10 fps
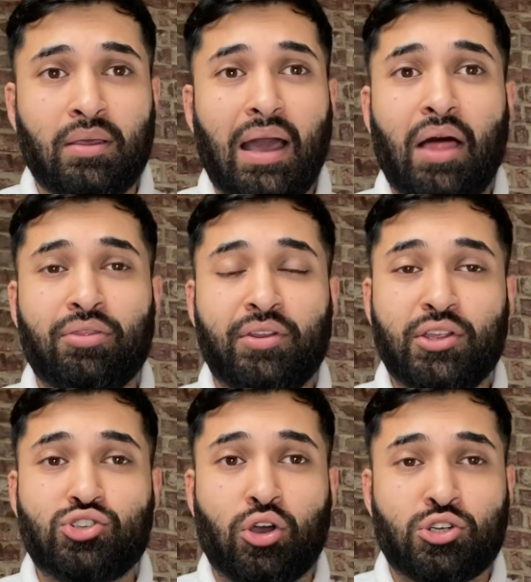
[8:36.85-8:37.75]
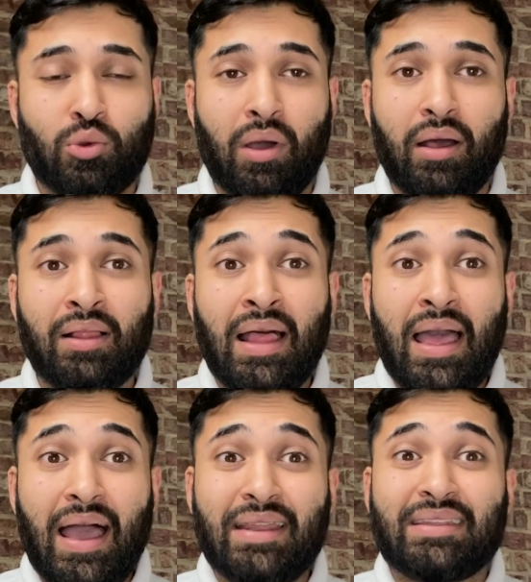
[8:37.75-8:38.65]
Anthony Joshua
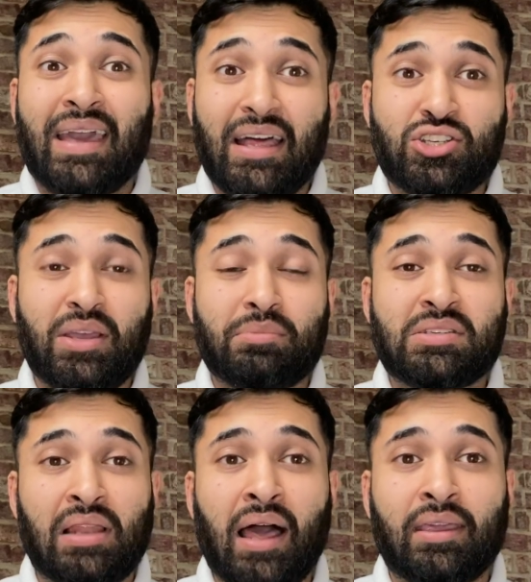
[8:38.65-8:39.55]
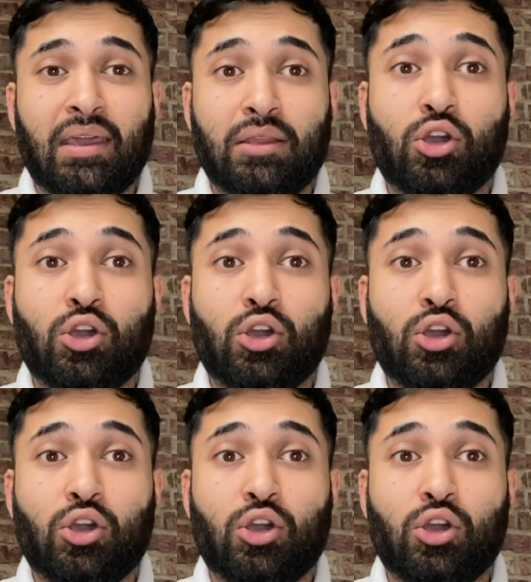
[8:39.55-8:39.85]
and catch him slacking,